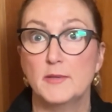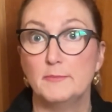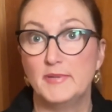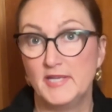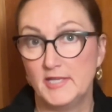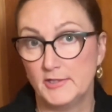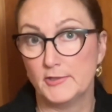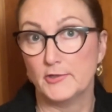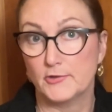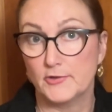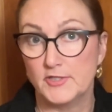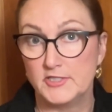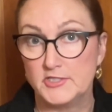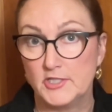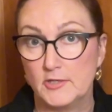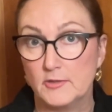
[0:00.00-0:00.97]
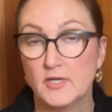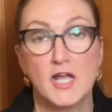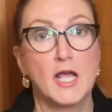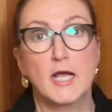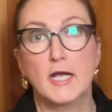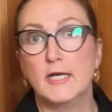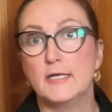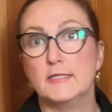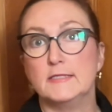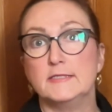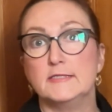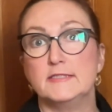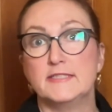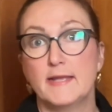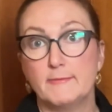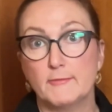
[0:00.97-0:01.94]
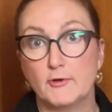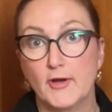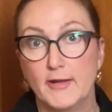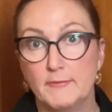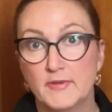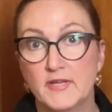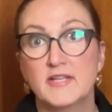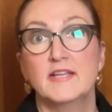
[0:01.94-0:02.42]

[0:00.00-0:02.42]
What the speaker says: Pinot Grigio. Same grape,